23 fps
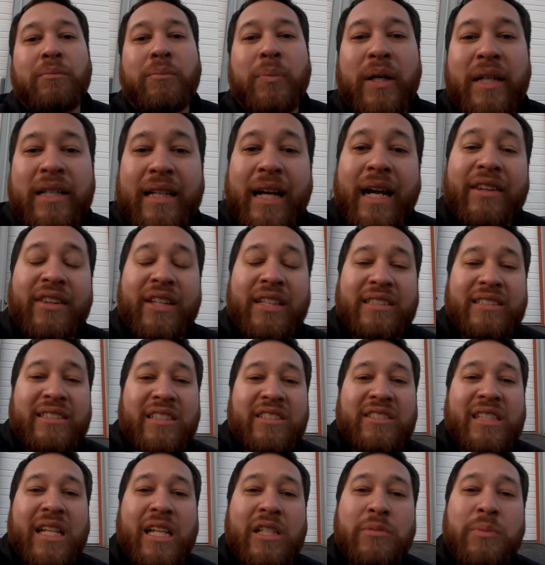but I think it
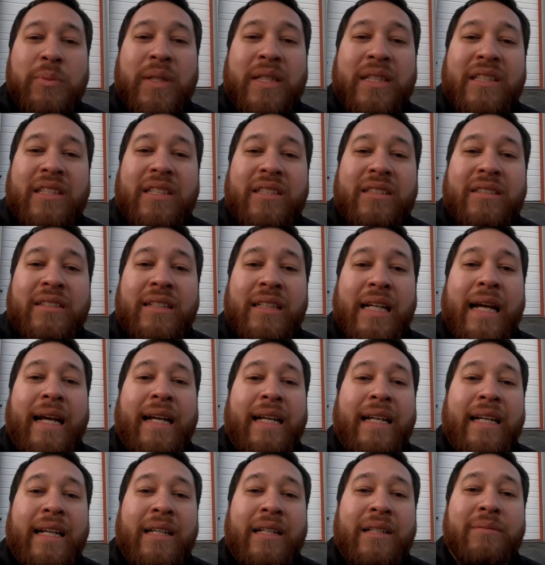still sounds pretty good,
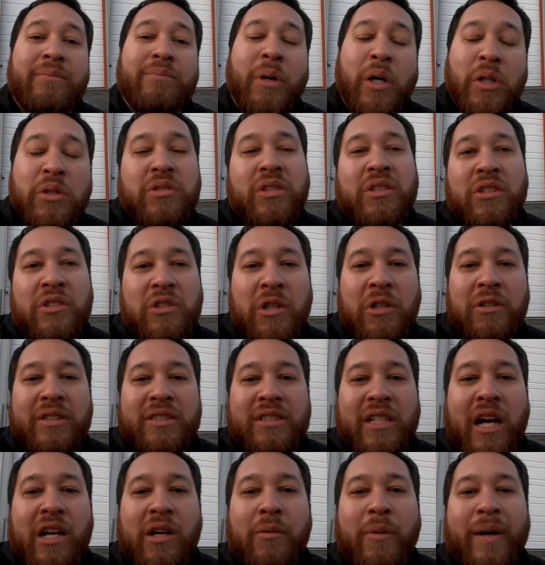and most of the drone has
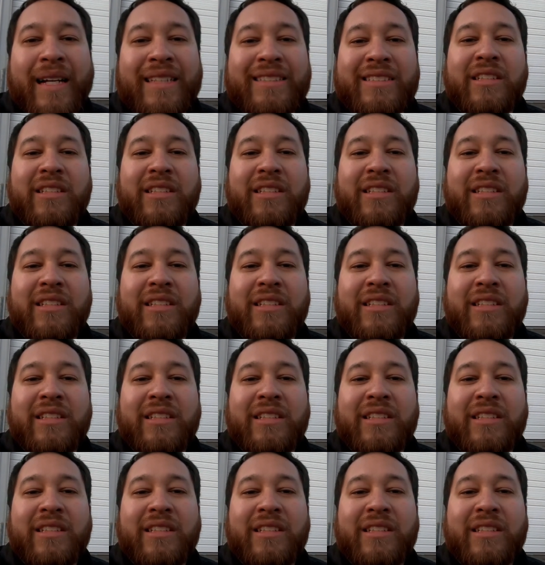gone away.